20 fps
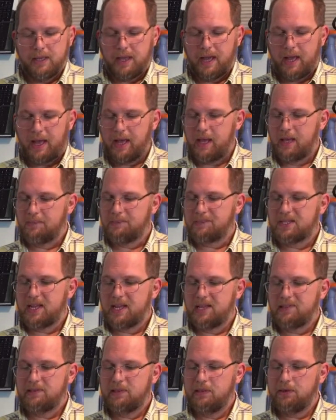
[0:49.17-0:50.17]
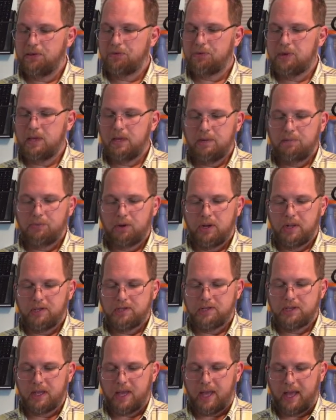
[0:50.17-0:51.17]
It's a nice little 3D
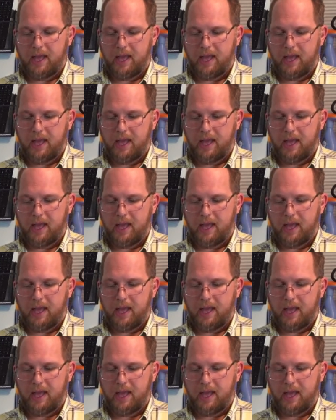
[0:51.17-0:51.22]
print.